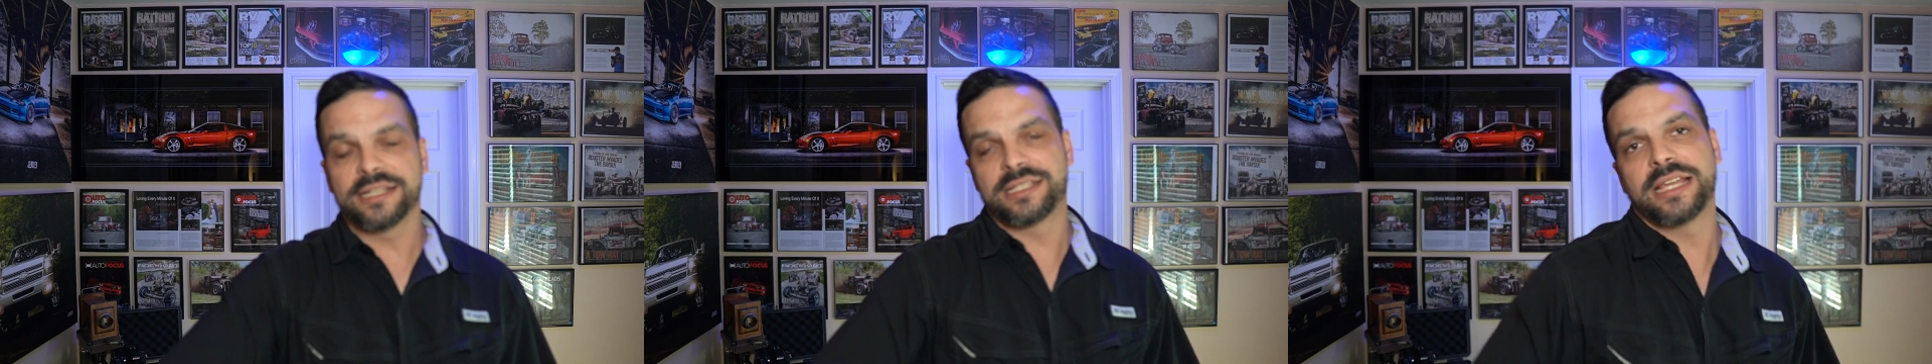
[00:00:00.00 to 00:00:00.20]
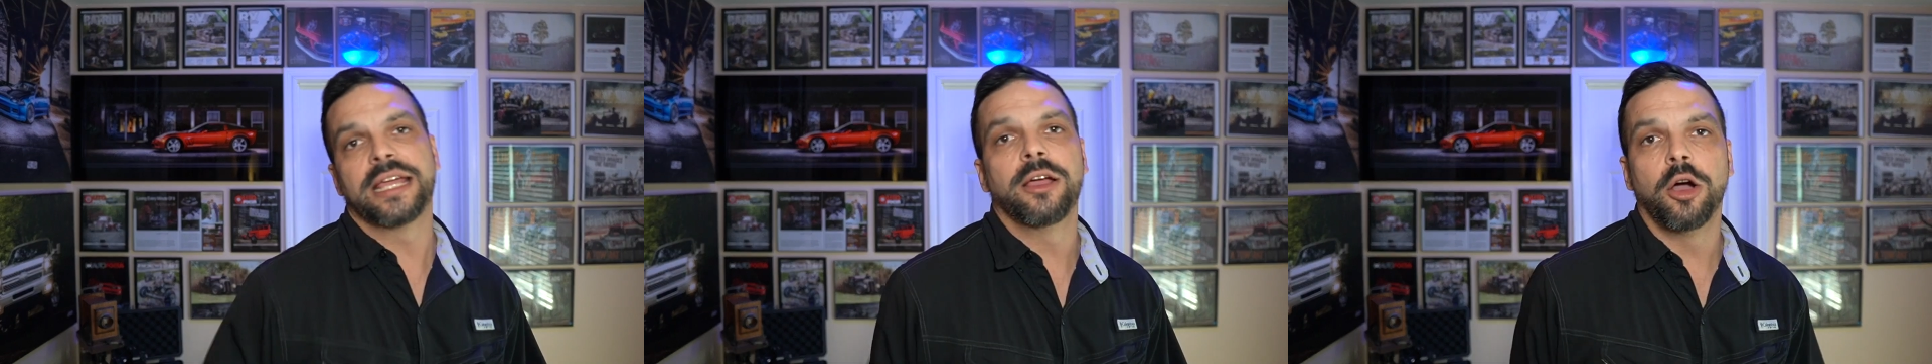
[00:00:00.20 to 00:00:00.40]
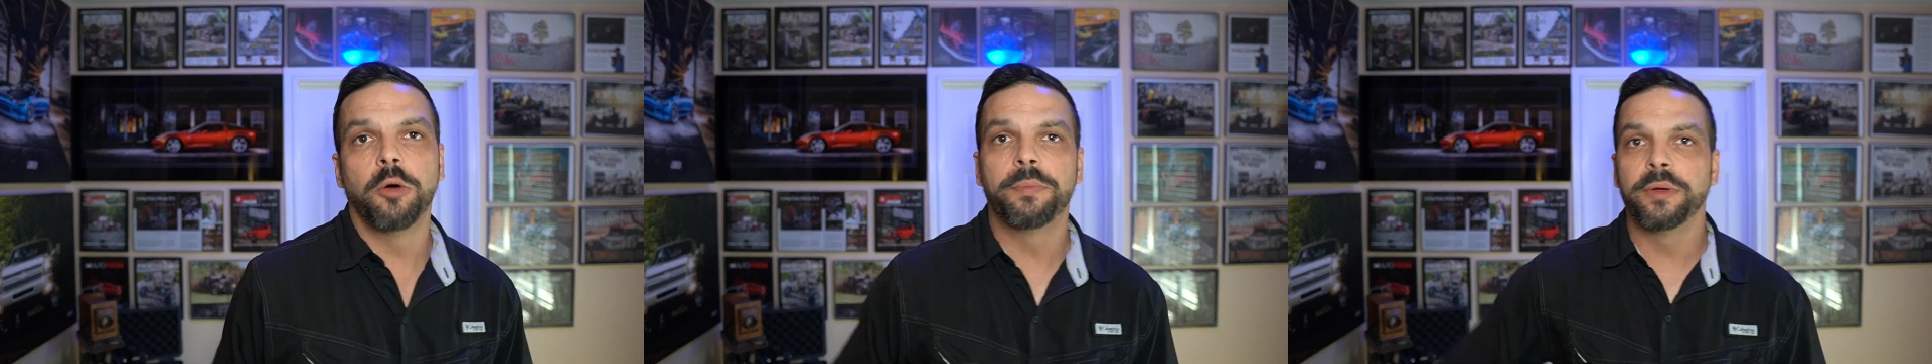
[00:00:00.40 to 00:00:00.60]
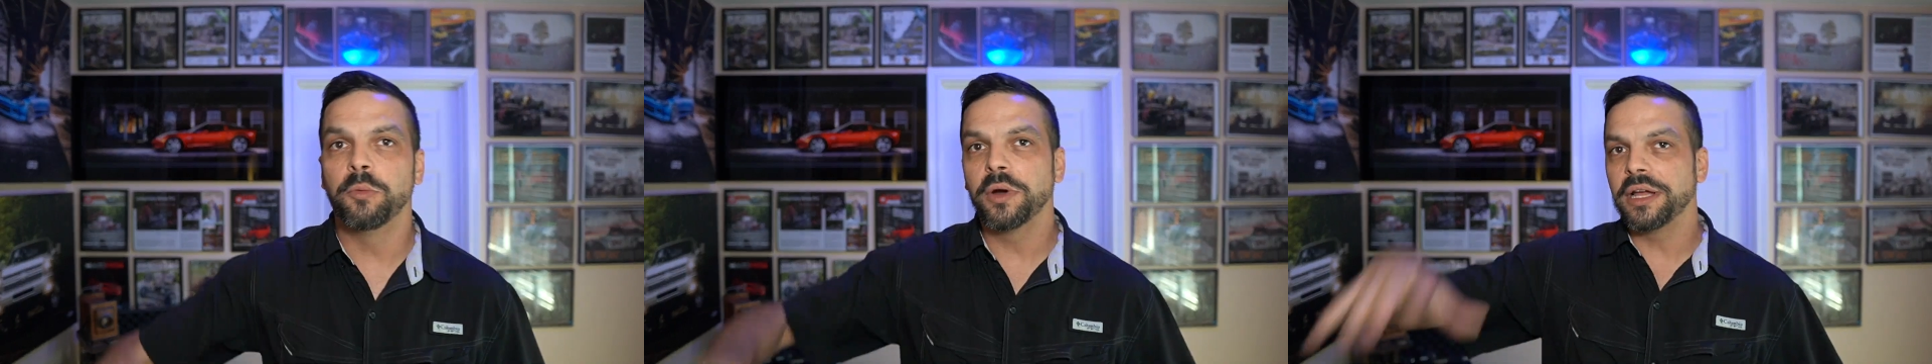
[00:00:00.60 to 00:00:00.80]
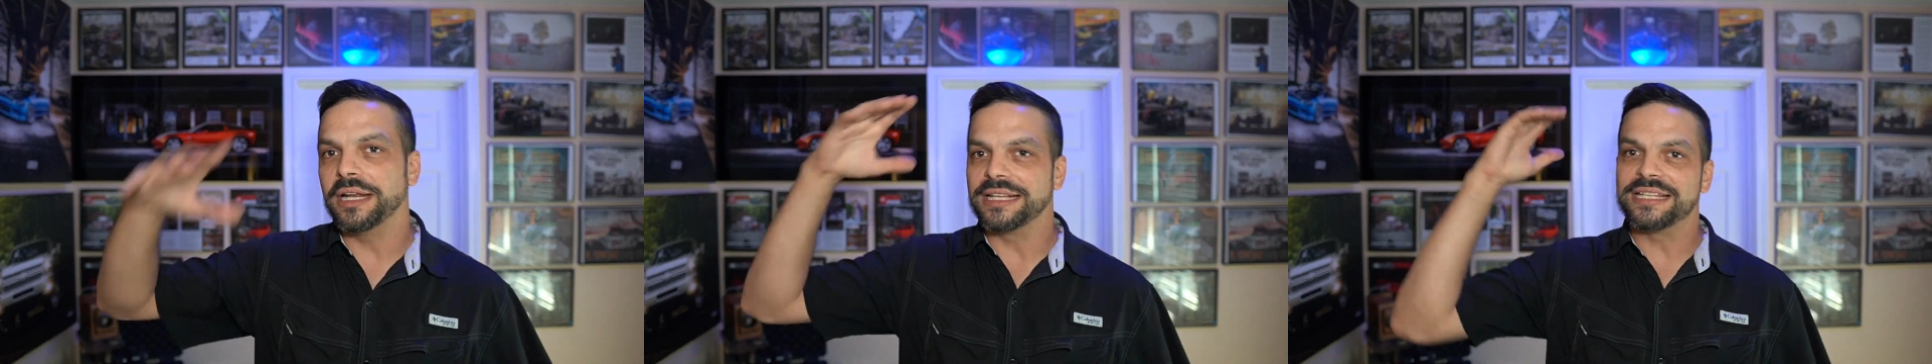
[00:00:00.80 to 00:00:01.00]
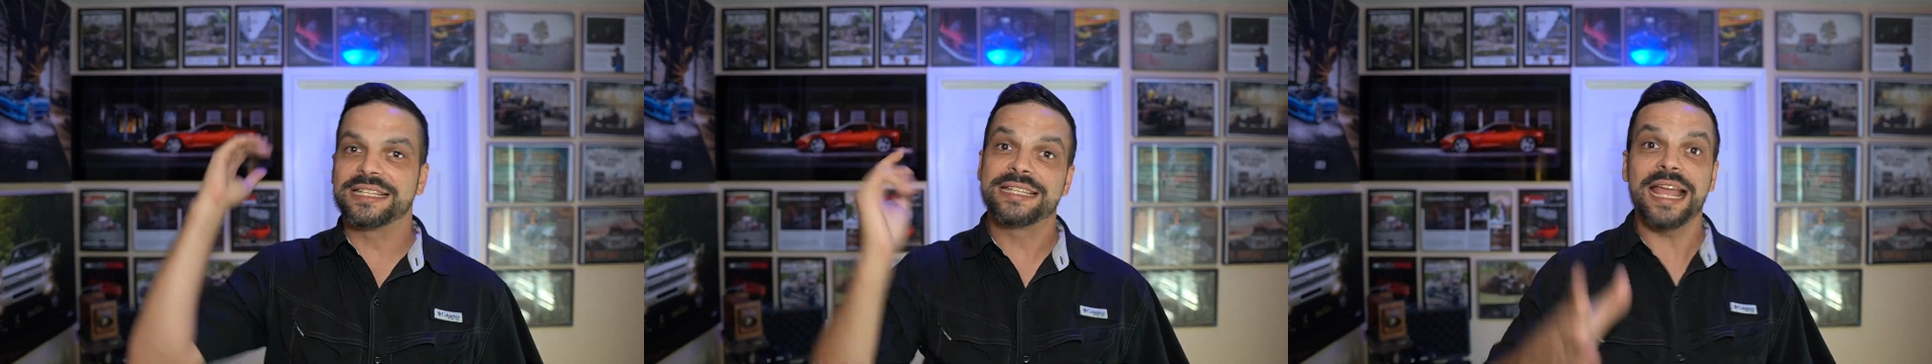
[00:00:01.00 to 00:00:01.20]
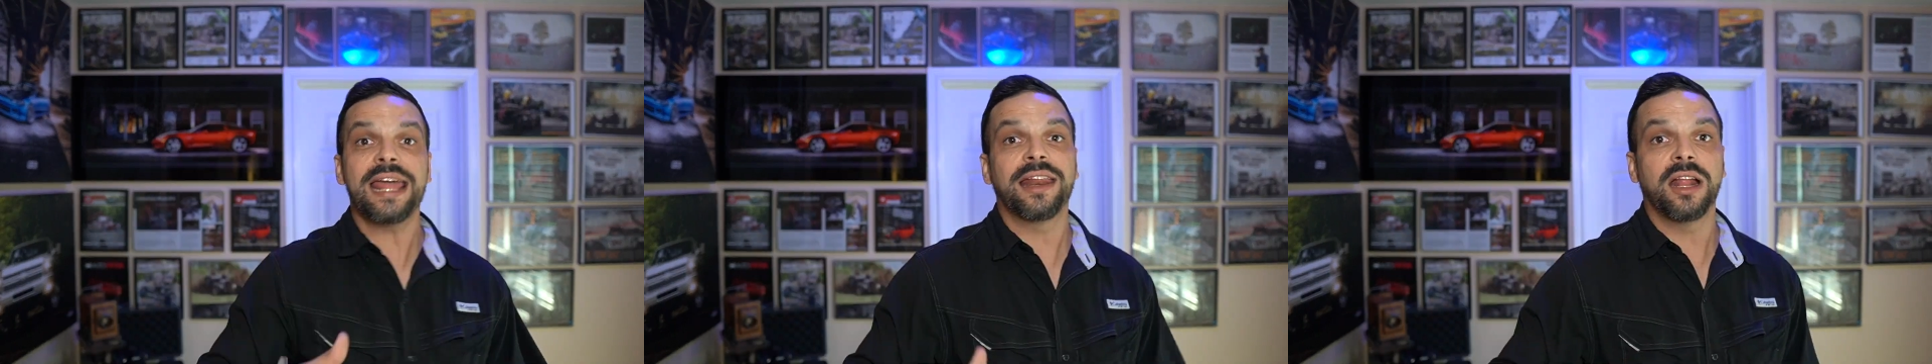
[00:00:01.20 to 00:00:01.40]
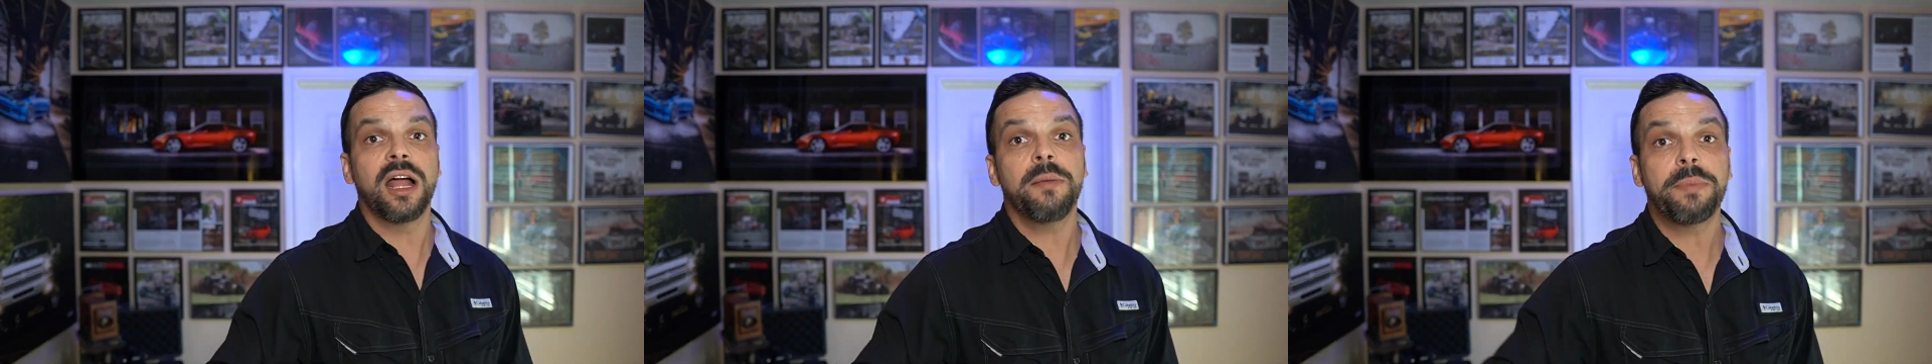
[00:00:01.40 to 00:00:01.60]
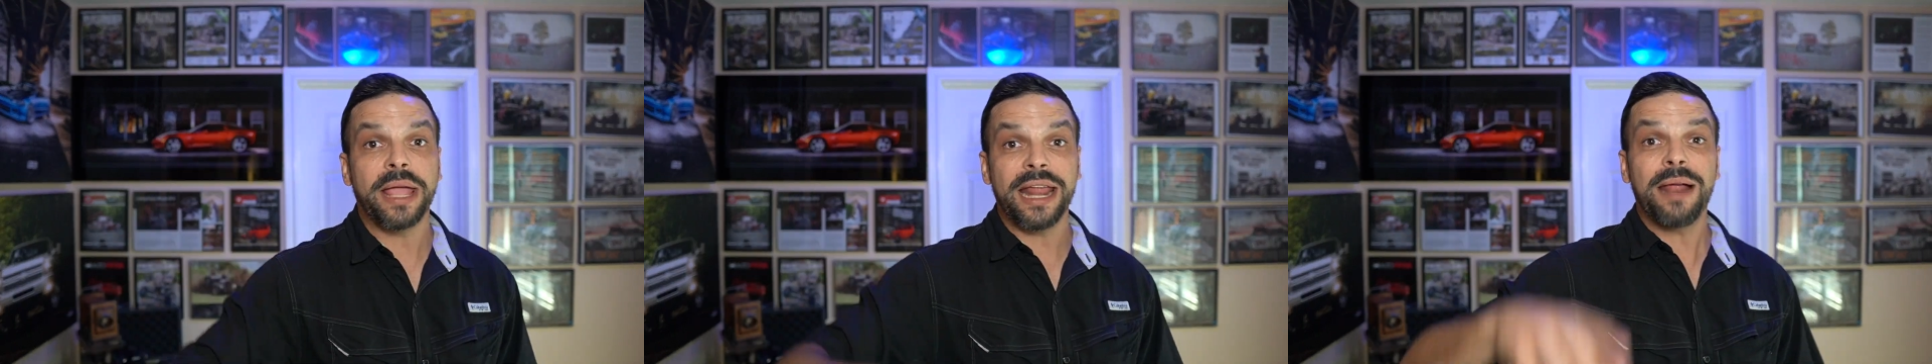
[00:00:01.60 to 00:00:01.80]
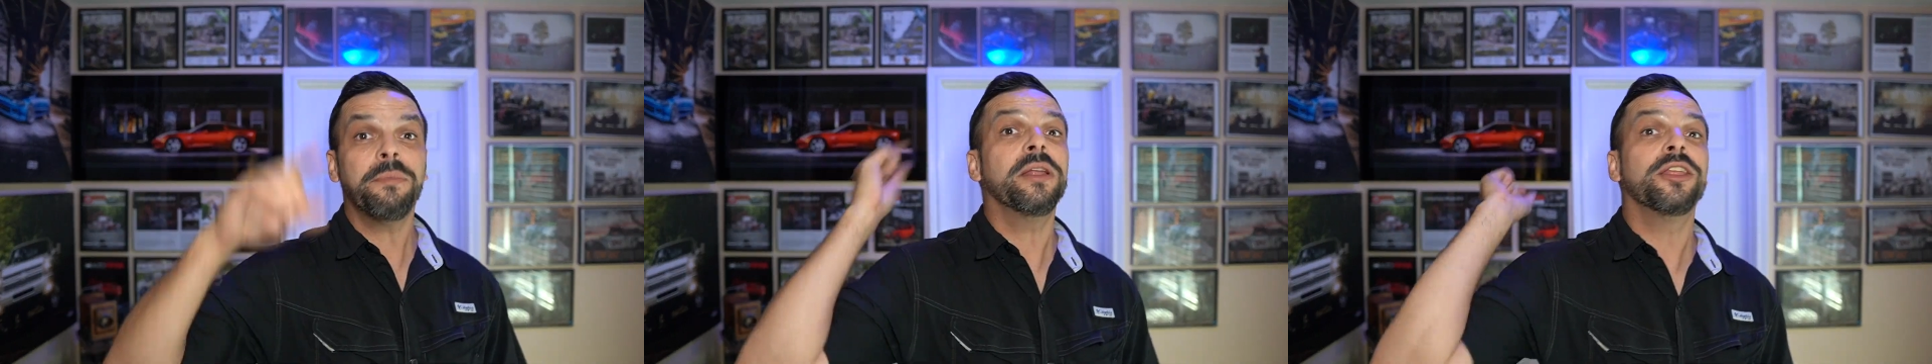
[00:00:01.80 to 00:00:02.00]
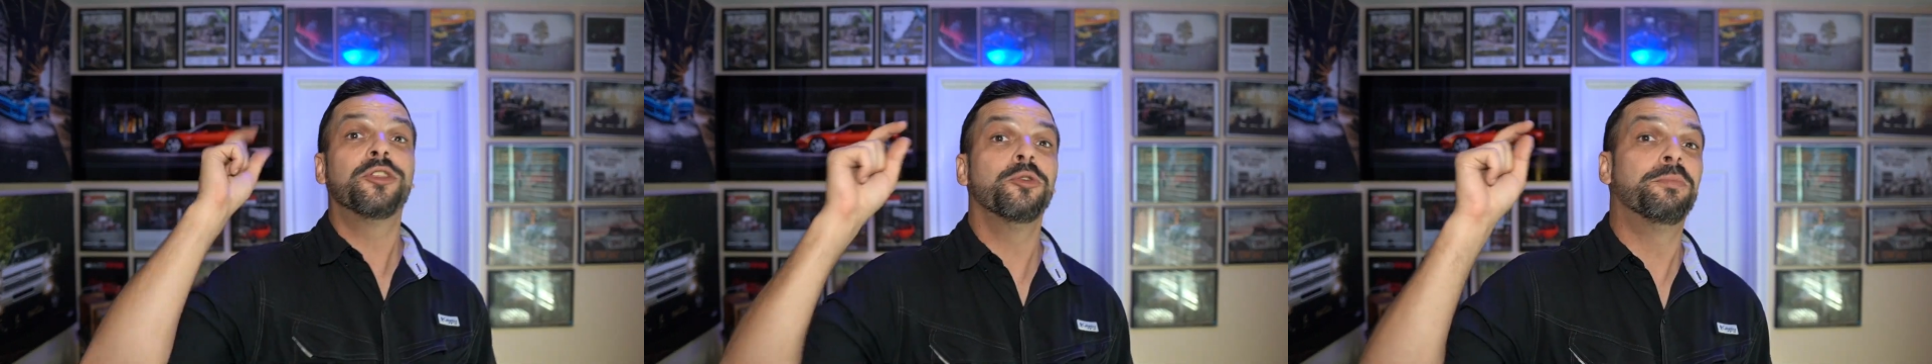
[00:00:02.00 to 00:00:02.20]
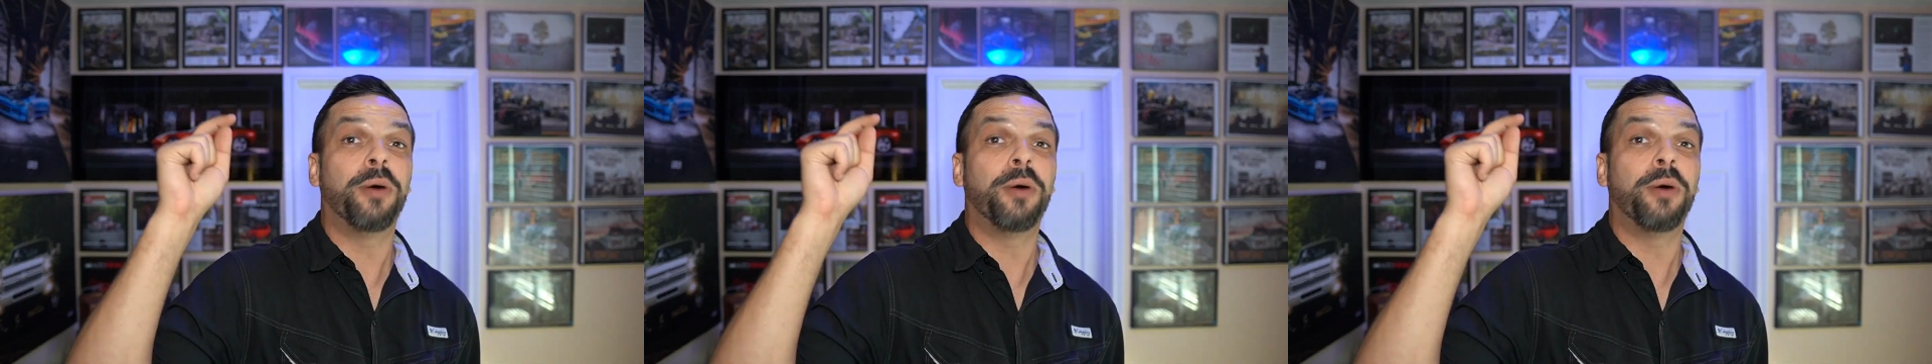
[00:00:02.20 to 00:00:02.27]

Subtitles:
this thing open, we're gonna set it up, and I'm gonna do